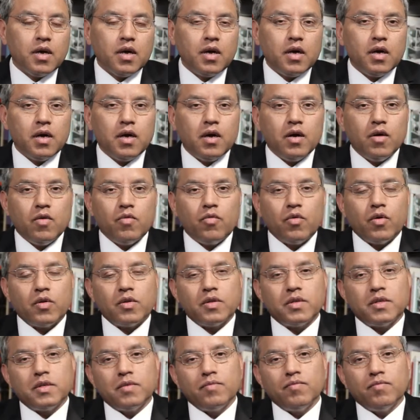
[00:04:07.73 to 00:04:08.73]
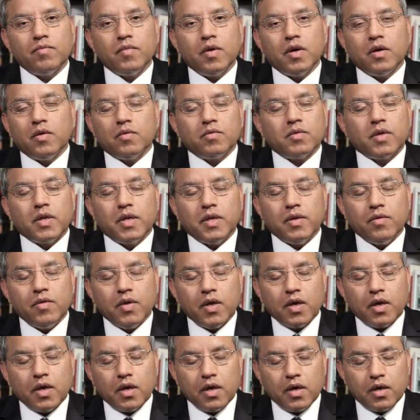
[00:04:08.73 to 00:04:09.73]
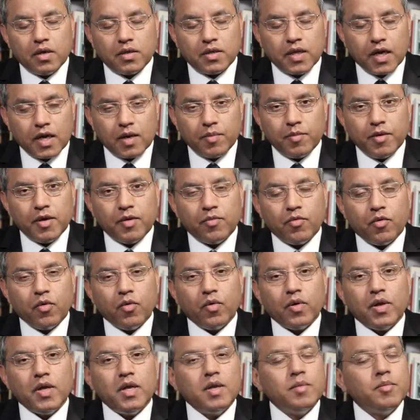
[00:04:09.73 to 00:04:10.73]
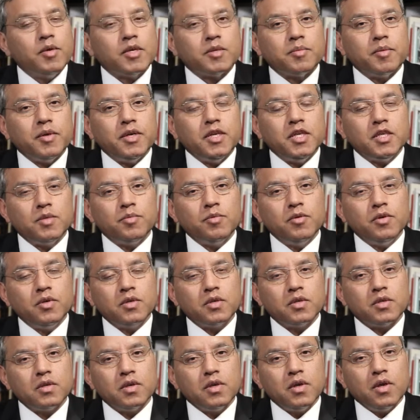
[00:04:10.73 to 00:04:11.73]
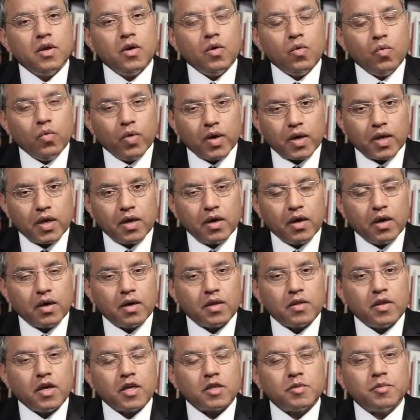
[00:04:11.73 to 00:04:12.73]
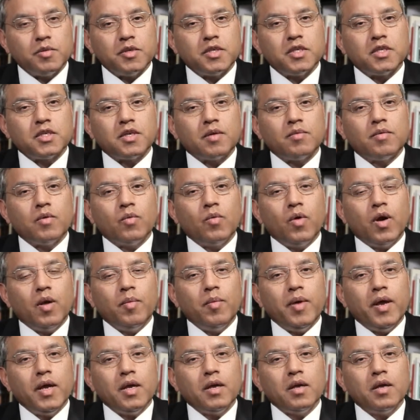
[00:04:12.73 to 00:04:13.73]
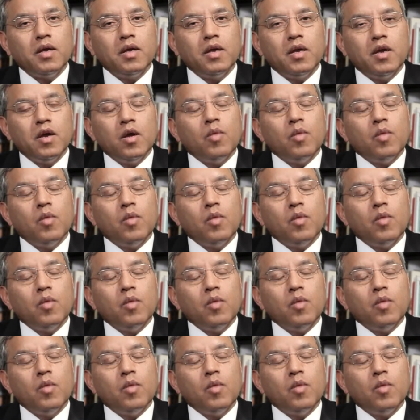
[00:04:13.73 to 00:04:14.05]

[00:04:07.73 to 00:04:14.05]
settlement for investment disputes working under the auspices of the World Bank,